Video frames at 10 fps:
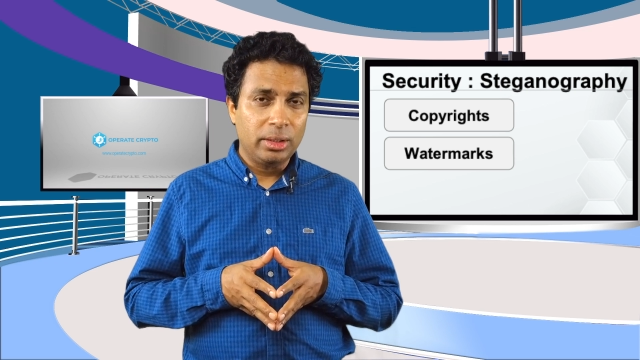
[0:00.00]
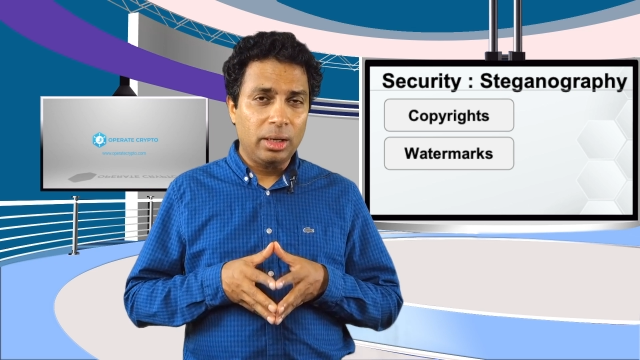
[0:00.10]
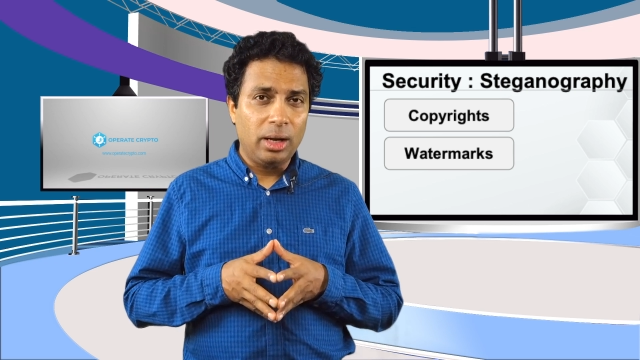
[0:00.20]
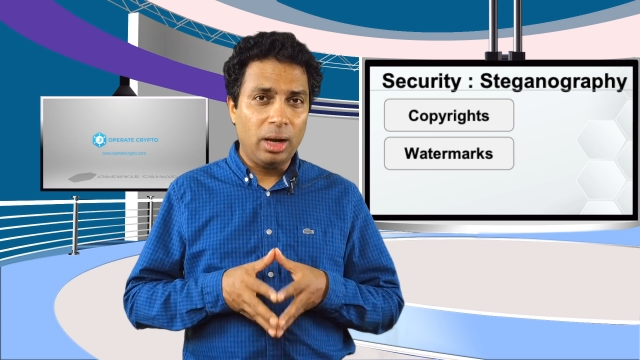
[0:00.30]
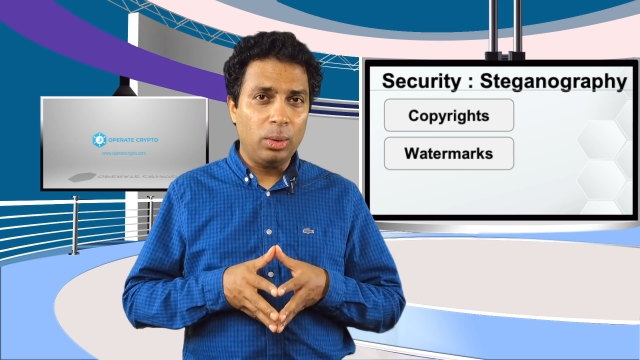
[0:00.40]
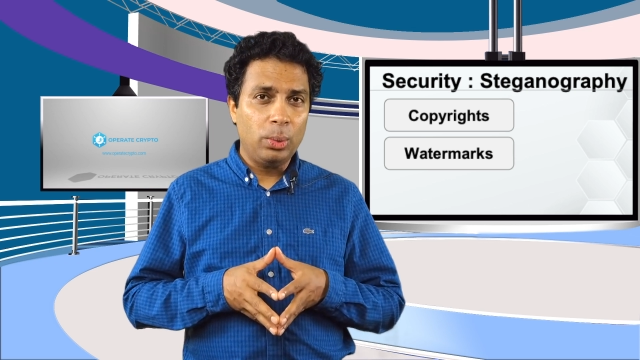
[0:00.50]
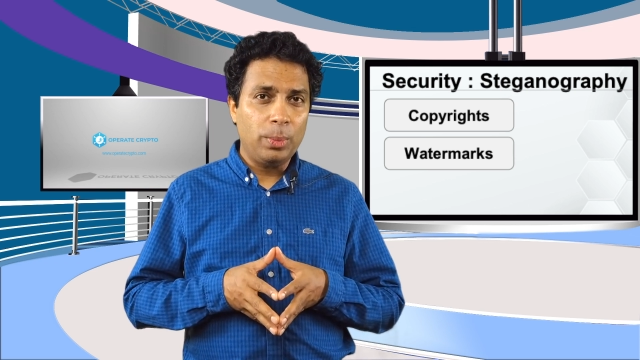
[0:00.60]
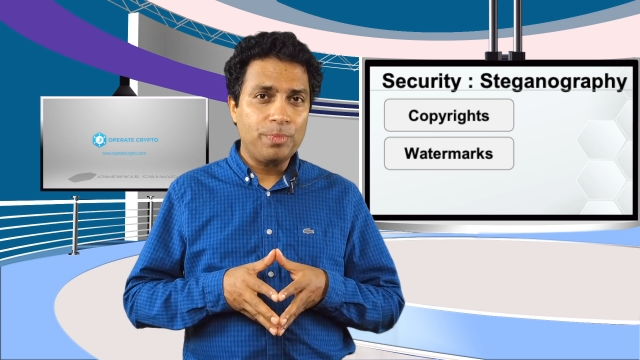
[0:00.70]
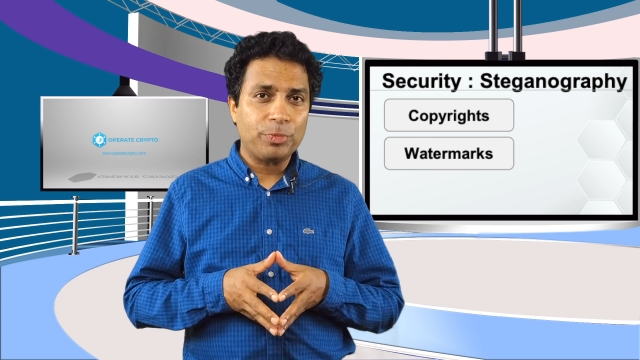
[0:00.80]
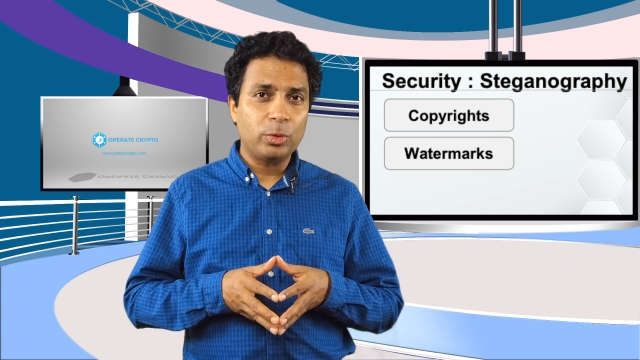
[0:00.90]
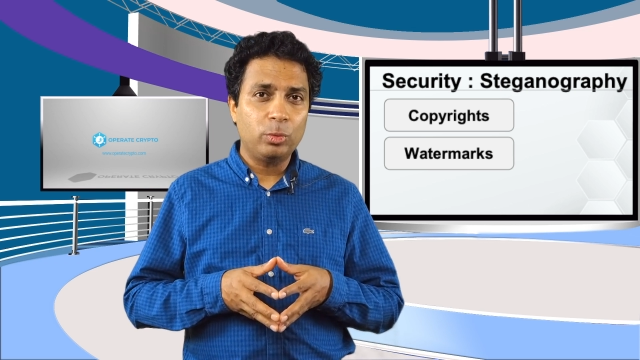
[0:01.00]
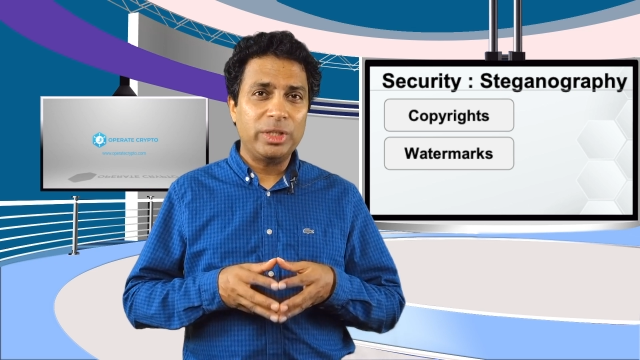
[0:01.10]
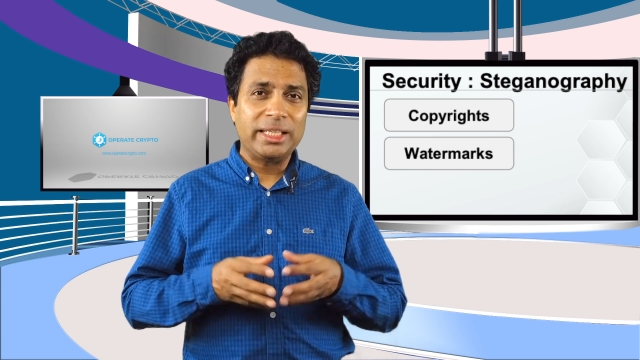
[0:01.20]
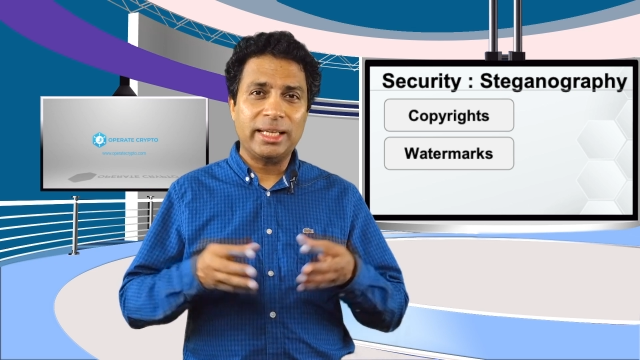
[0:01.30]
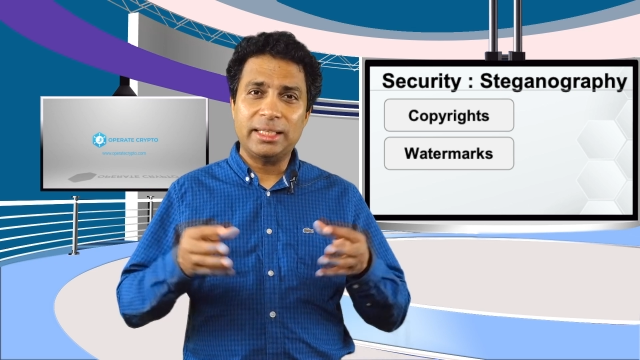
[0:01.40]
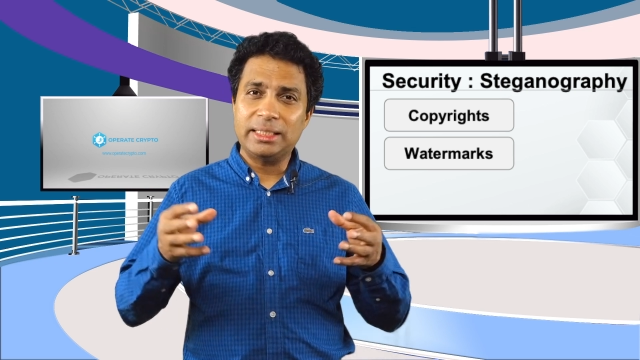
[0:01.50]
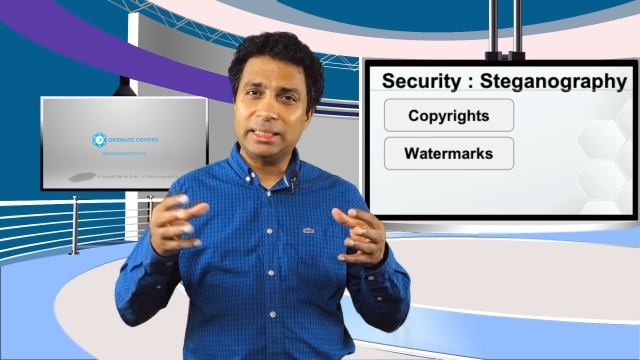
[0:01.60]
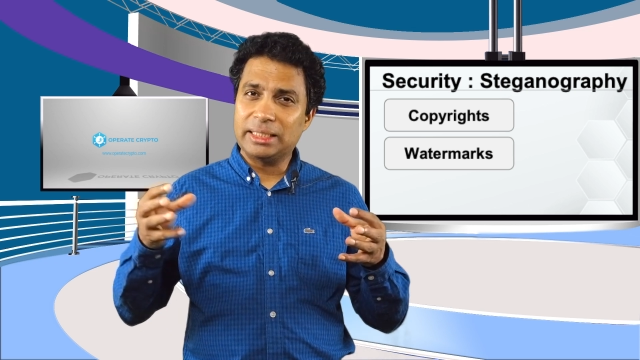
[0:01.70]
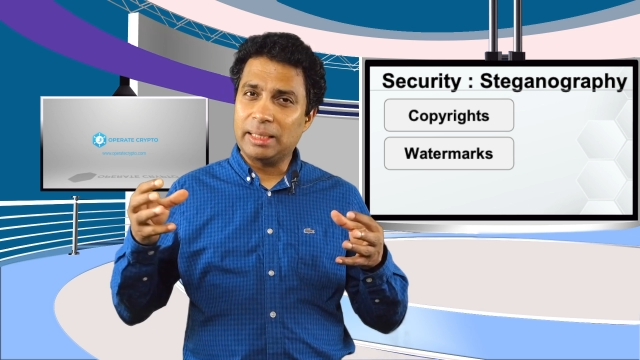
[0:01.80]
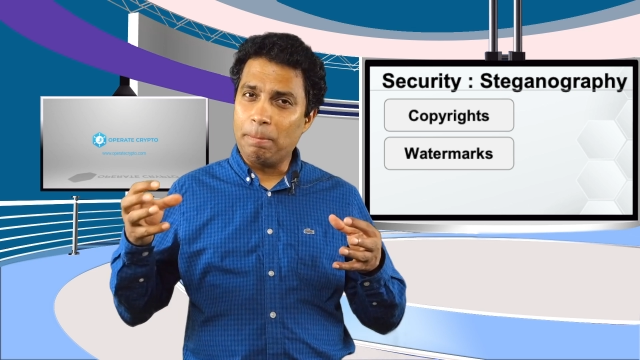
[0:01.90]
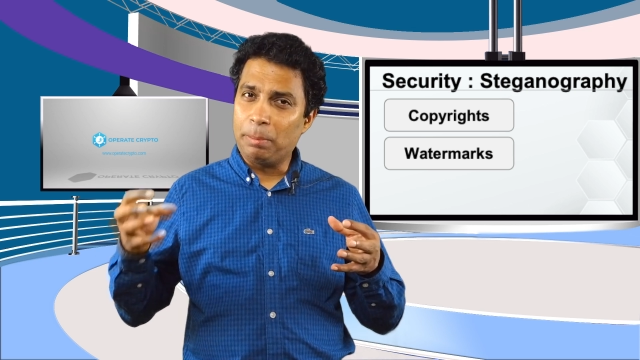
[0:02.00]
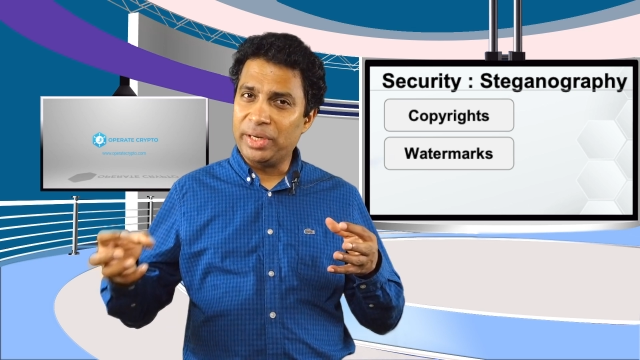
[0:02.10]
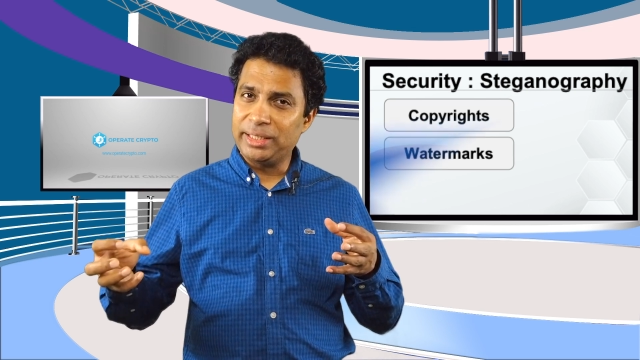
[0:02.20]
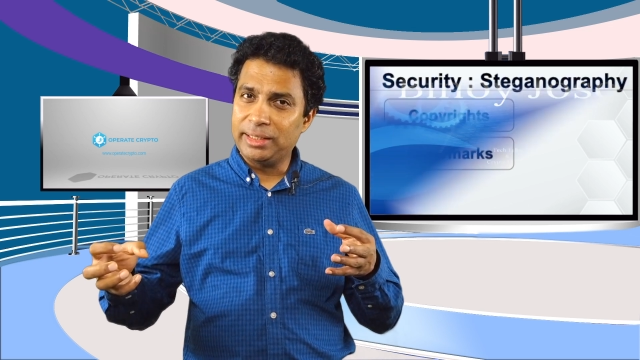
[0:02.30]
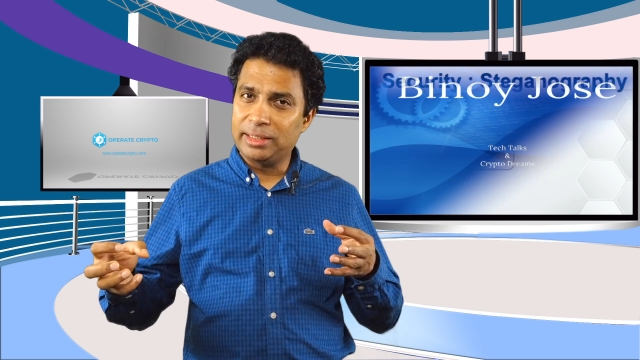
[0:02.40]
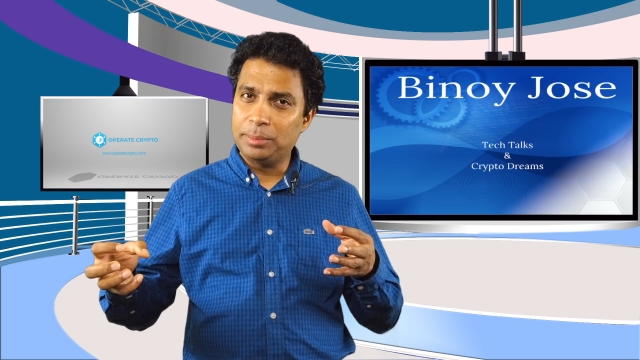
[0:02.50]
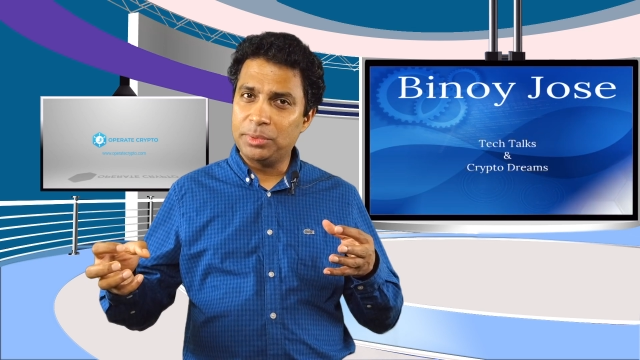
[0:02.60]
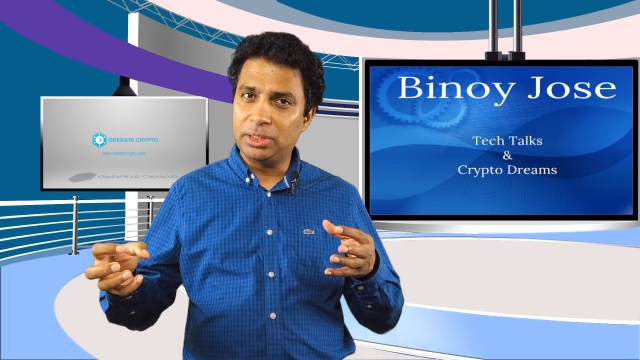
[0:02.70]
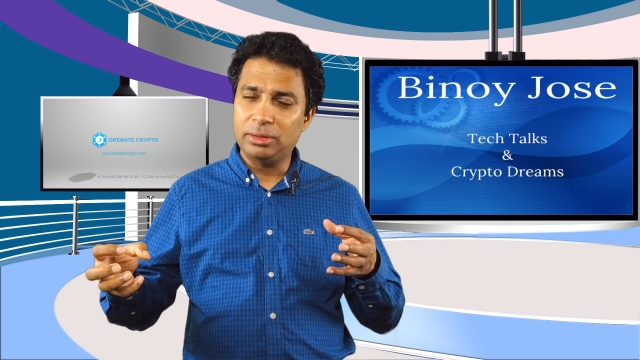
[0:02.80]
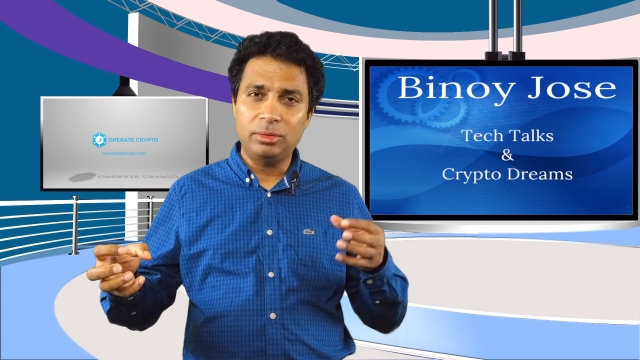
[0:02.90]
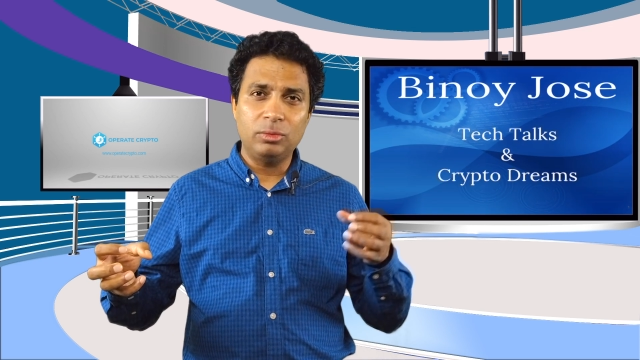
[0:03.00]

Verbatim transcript: how we can combine encryption